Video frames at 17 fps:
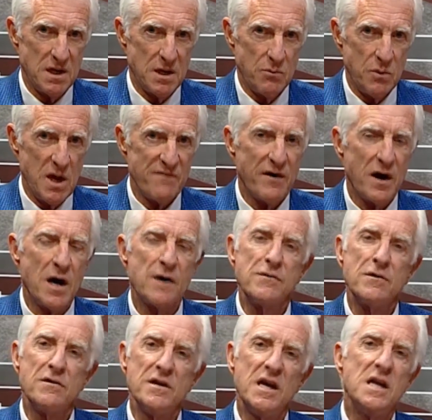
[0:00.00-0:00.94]
We have
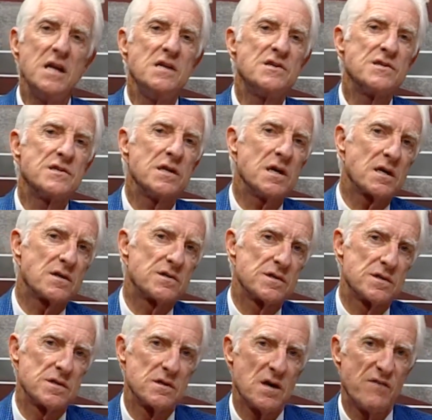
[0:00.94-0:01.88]

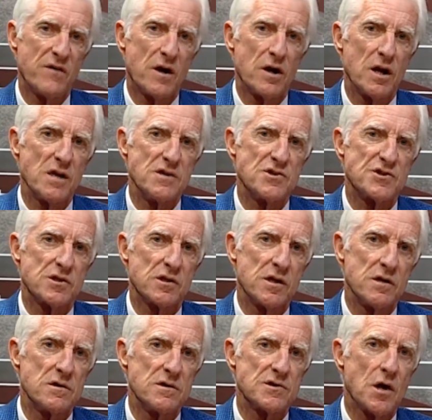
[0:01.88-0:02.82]
186 of our
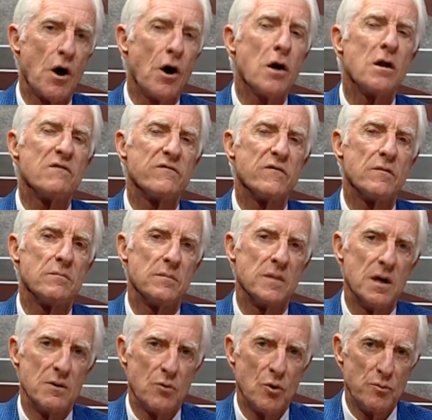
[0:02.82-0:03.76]
legislators, all of them,
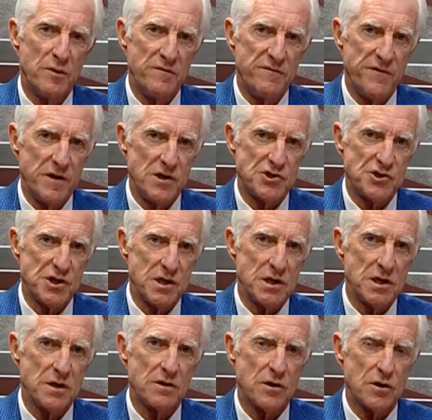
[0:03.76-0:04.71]
will be
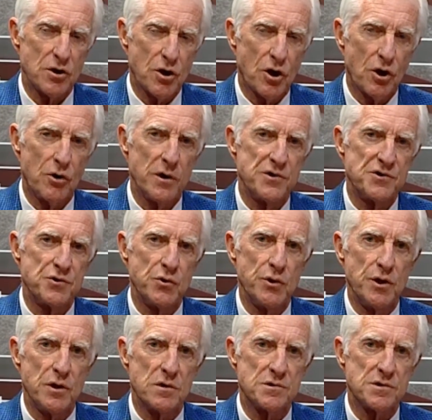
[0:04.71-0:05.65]
finishing their current
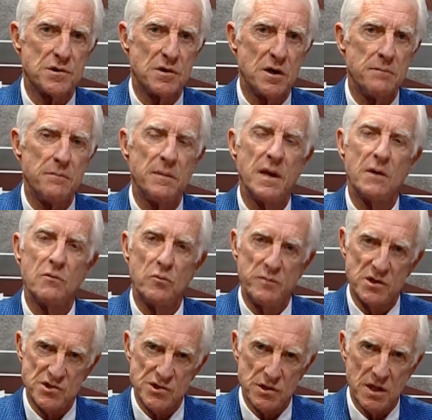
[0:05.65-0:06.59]
two-year term and will
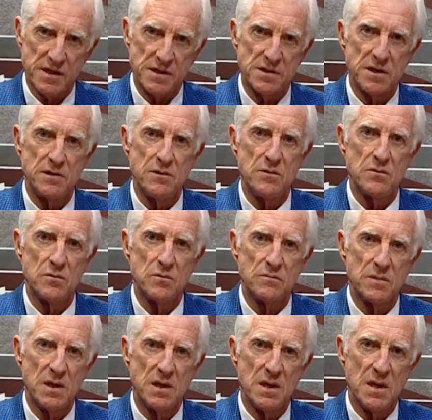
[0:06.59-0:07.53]
be selecting new.
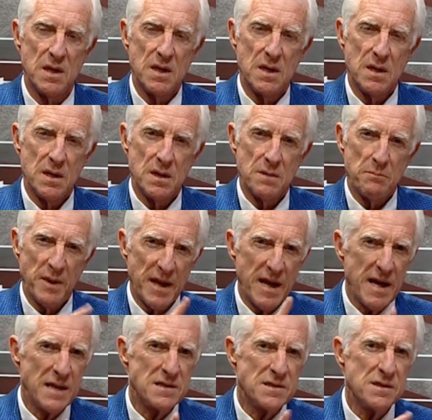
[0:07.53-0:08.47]
But
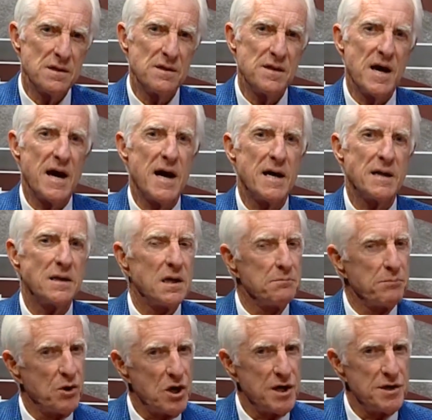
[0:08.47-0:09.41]
add to that a
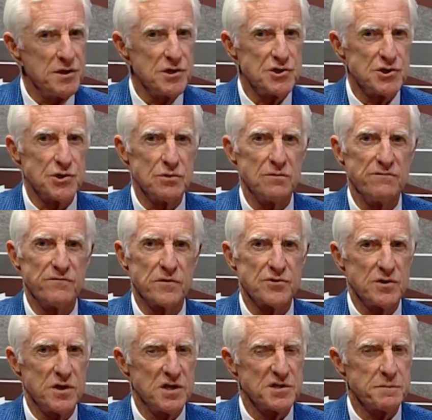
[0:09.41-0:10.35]
bond issue for
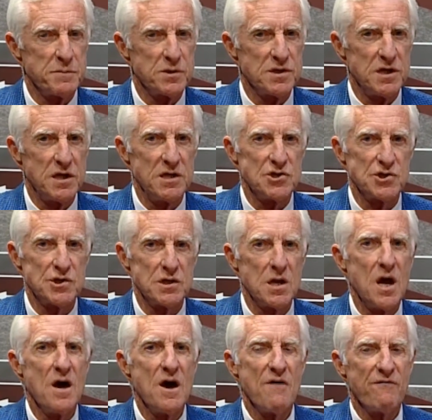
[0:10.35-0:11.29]

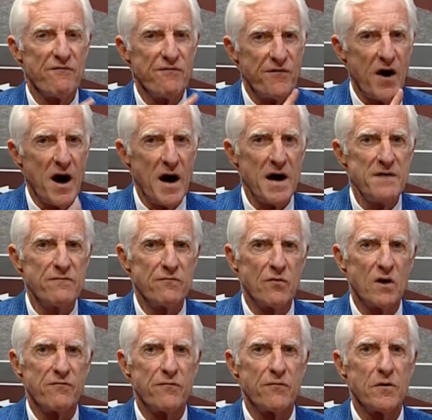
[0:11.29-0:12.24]
transportation, five
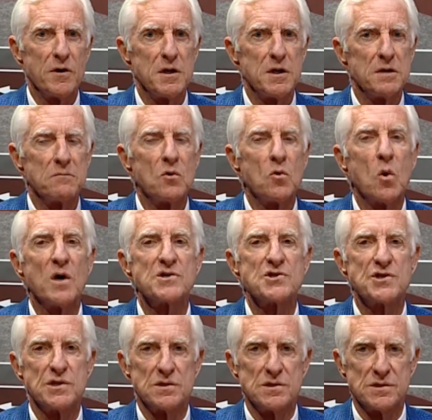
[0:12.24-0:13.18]
referendum
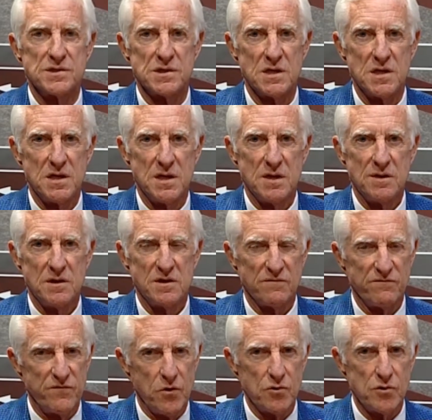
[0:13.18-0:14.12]
questions that the
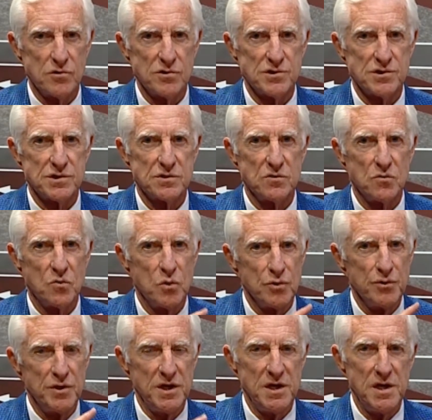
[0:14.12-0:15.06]
voters will
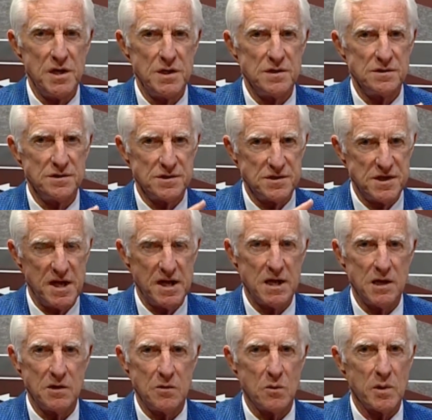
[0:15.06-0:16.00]
need to
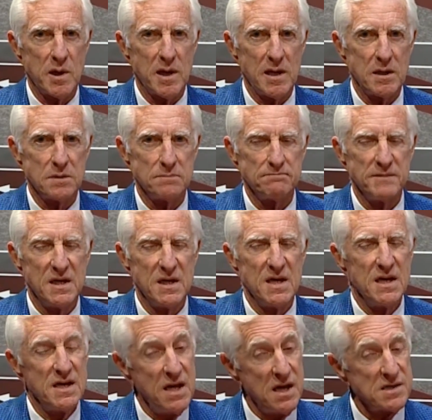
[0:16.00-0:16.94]
take into account.
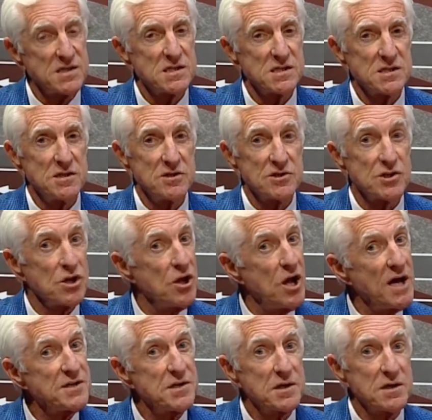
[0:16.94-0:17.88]
Yes, there's a
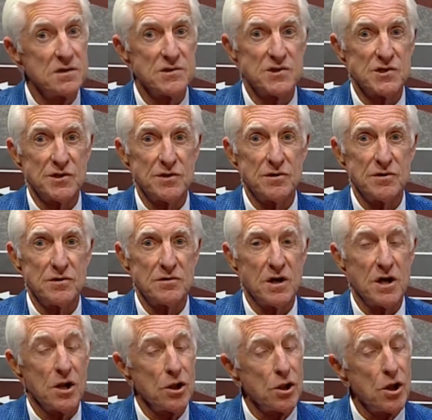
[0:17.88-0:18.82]
lot to consider,
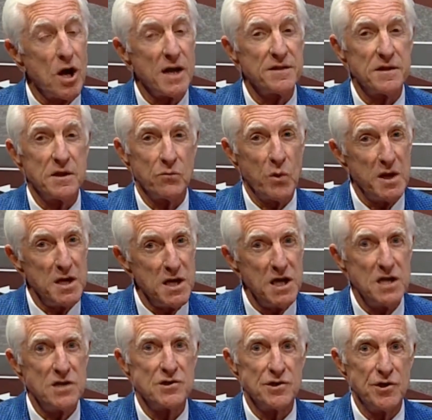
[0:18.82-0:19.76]
a lot that we
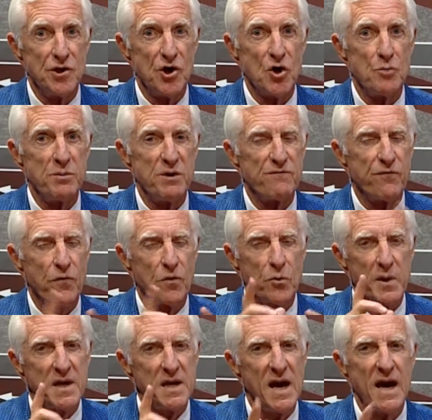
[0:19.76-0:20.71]
need to know before
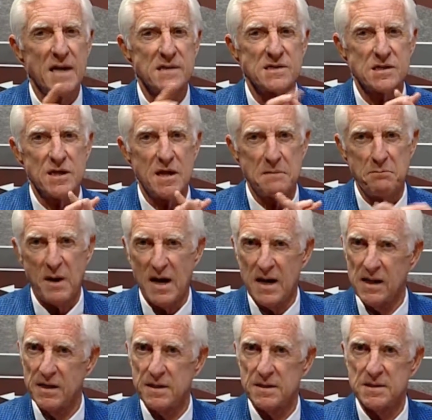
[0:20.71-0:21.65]
we cast that
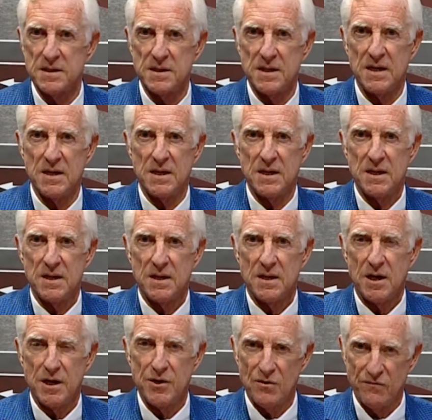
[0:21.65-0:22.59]
ballot
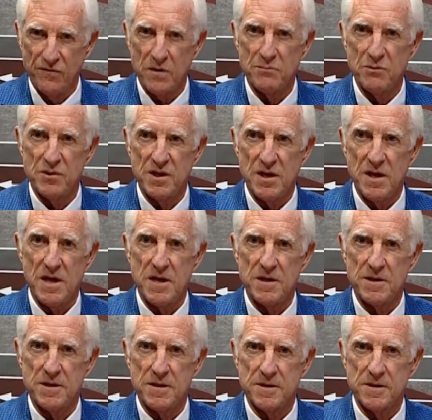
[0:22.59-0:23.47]
on November the 8th.